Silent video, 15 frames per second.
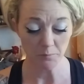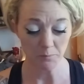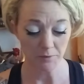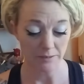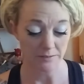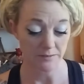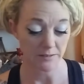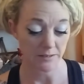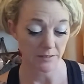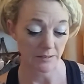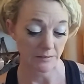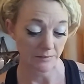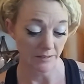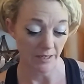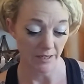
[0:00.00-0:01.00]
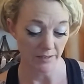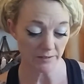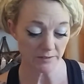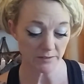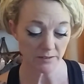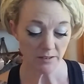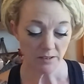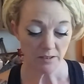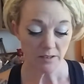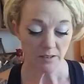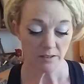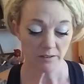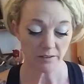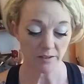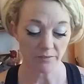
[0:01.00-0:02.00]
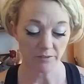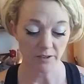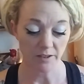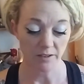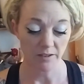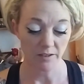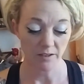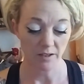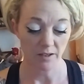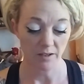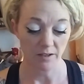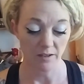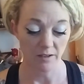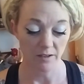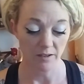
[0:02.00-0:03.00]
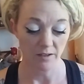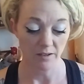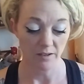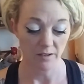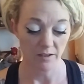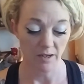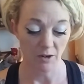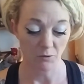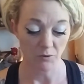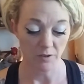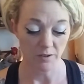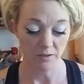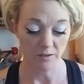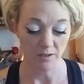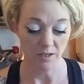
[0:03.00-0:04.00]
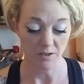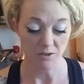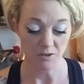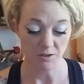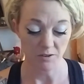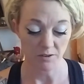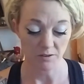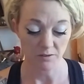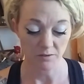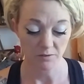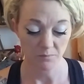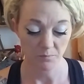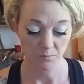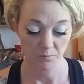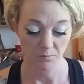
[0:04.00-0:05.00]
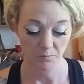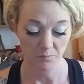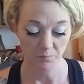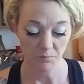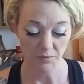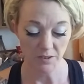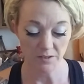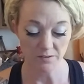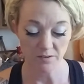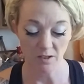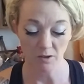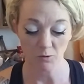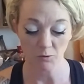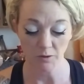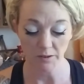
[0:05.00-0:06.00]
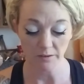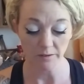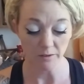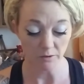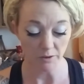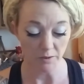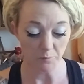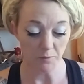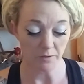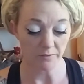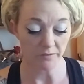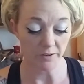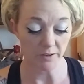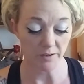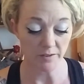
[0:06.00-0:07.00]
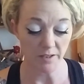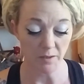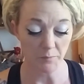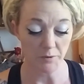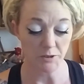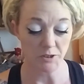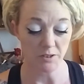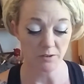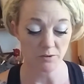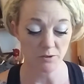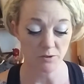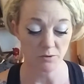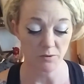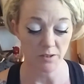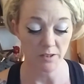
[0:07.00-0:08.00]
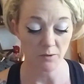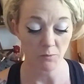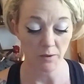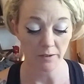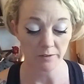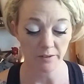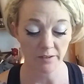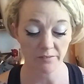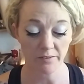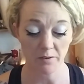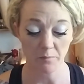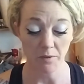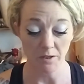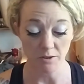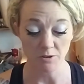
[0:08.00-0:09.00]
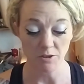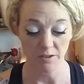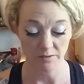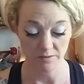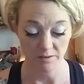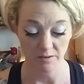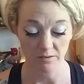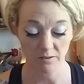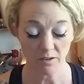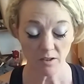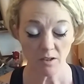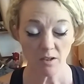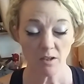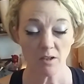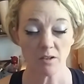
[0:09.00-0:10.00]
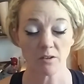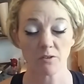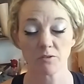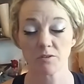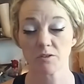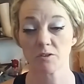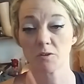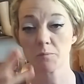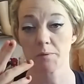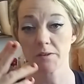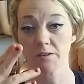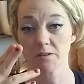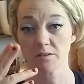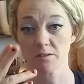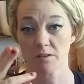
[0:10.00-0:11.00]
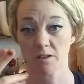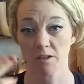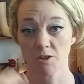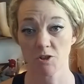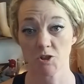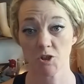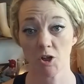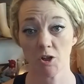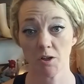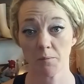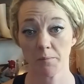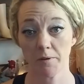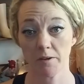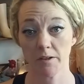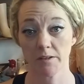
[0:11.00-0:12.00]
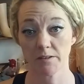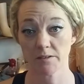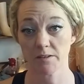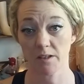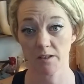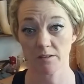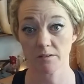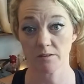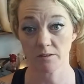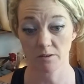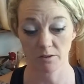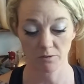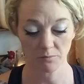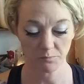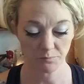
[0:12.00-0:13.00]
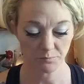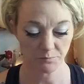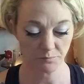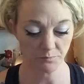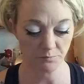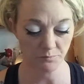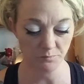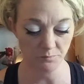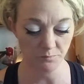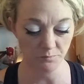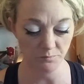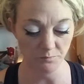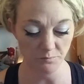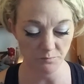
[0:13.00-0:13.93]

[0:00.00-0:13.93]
plastic, and glass, leaving it uh, out in nature is not only littering but very damaging to any wildlife that may ingest it. Those little bits can shard up their insides, you know?